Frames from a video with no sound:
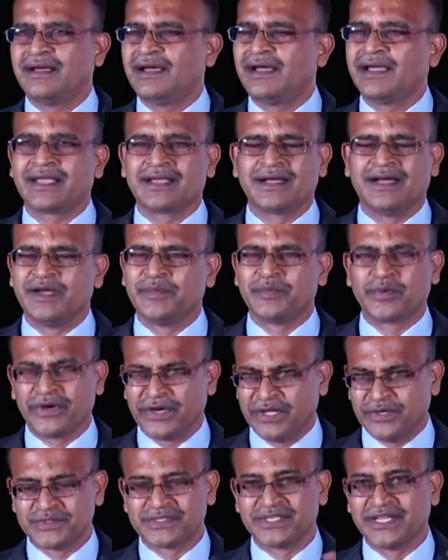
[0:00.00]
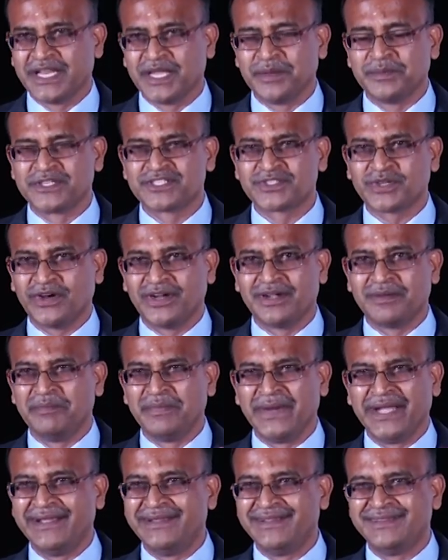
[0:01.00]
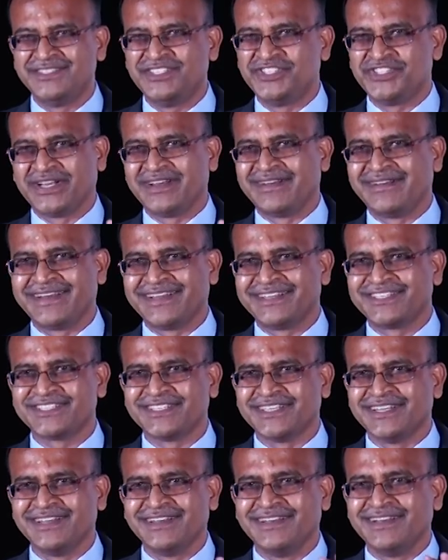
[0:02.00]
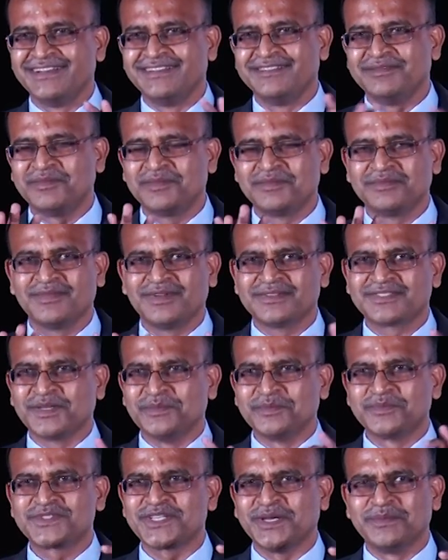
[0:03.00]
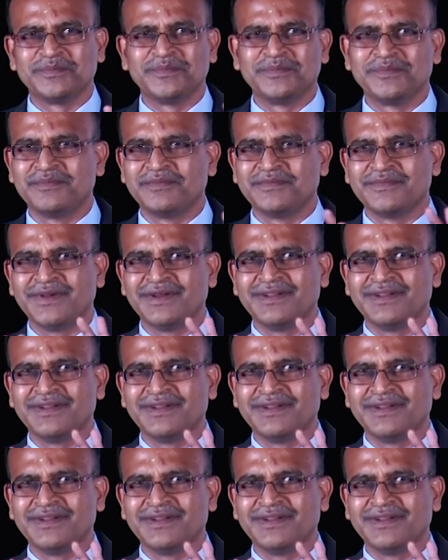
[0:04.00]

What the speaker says: I can't pronounce the name, it's called mid-generation, some